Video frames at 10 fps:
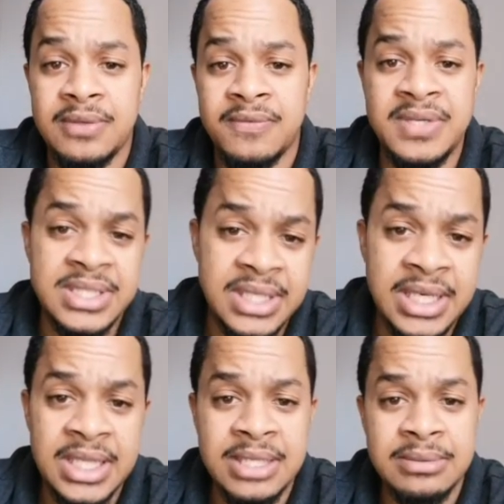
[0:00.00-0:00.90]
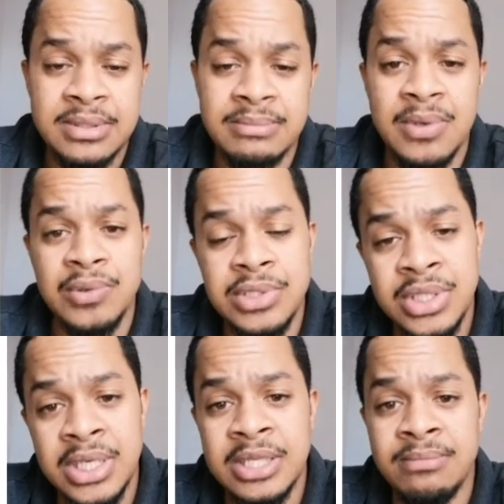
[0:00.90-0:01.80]
physically,
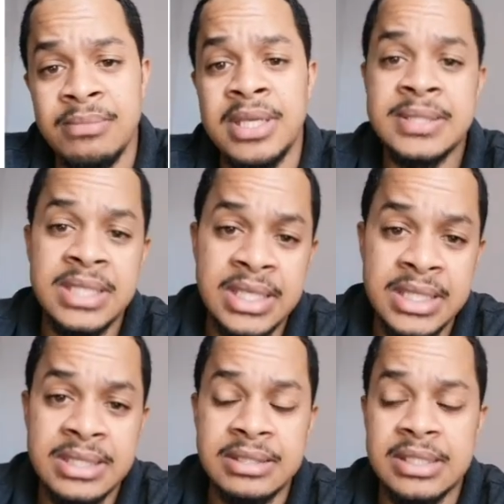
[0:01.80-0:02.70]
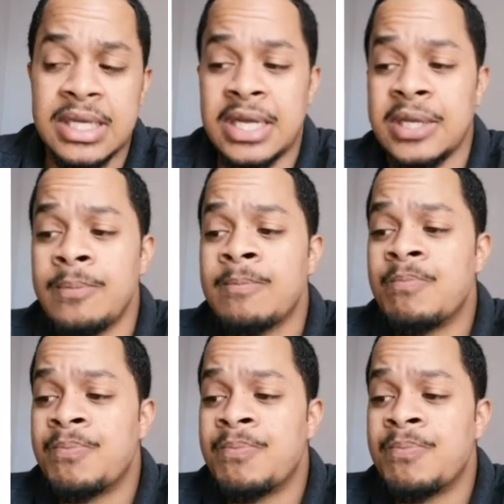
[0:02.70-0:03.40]
emotionally, mentally. All right.